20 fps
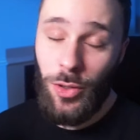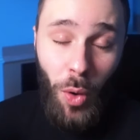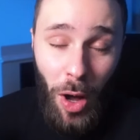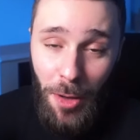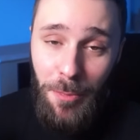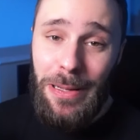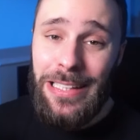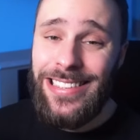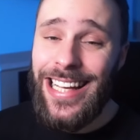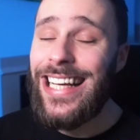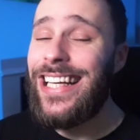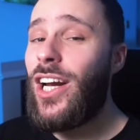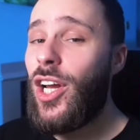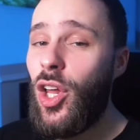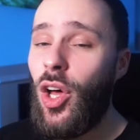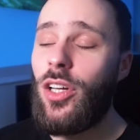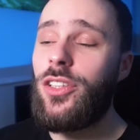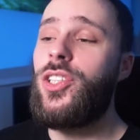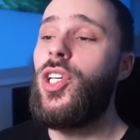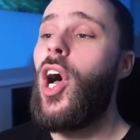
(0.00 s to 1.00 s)
So I've been taking a
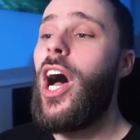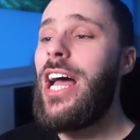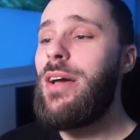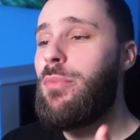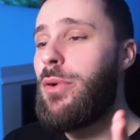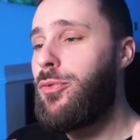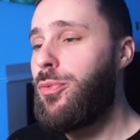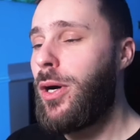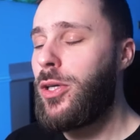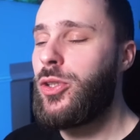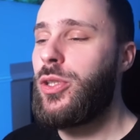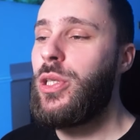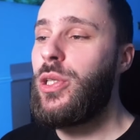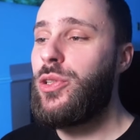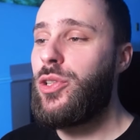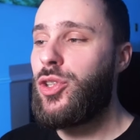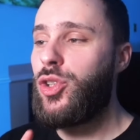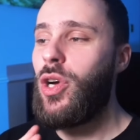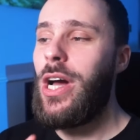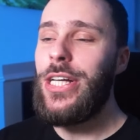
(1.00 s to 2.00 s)
lot of time with
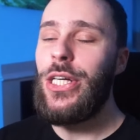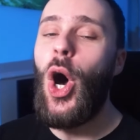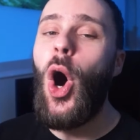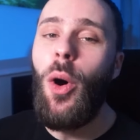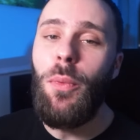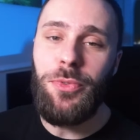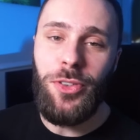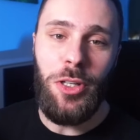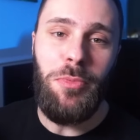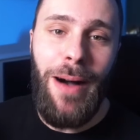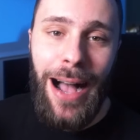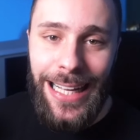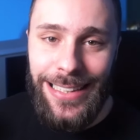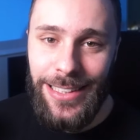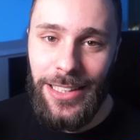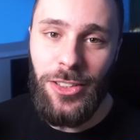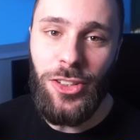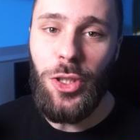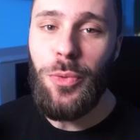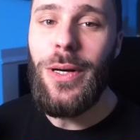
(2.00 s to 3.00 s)
Wugtrio to try and
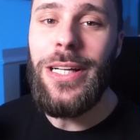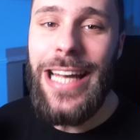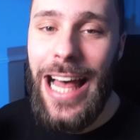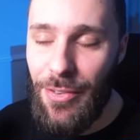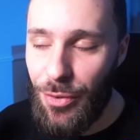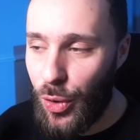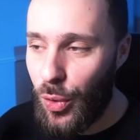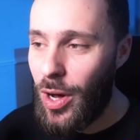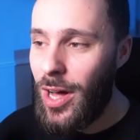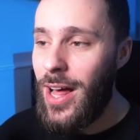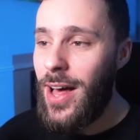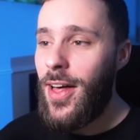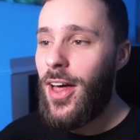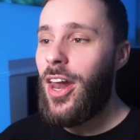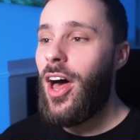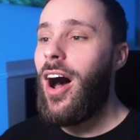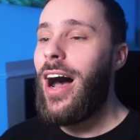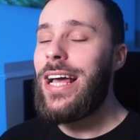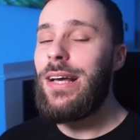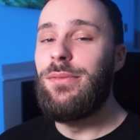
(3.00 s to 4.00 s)
optimize it to a level
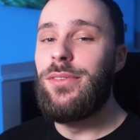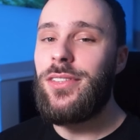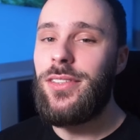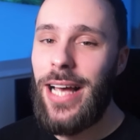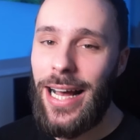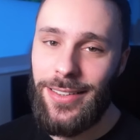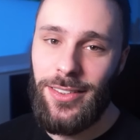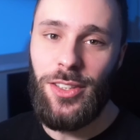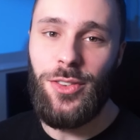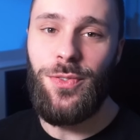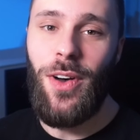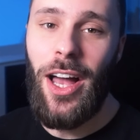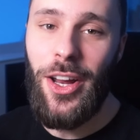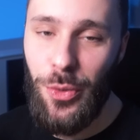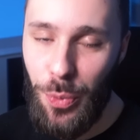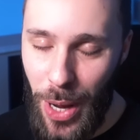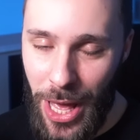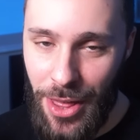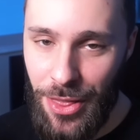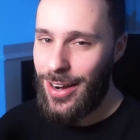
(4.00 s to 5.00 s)
that I am
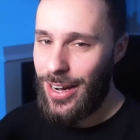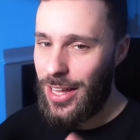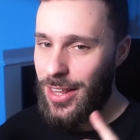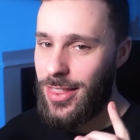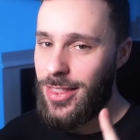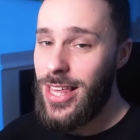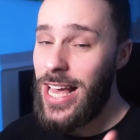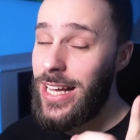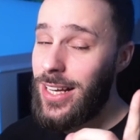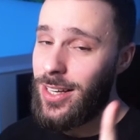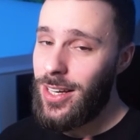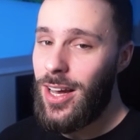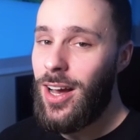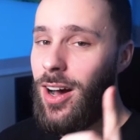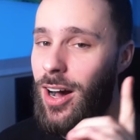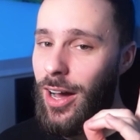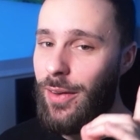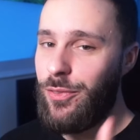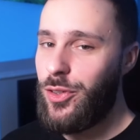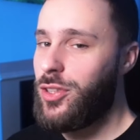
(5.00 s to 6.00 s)
satisfied with, and I think
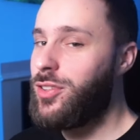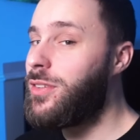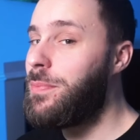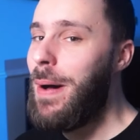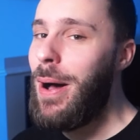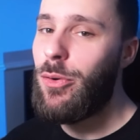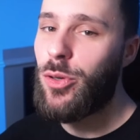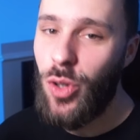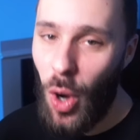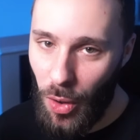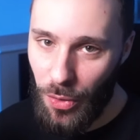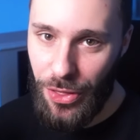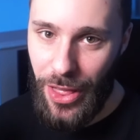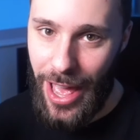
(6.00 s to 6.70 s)
I've just about got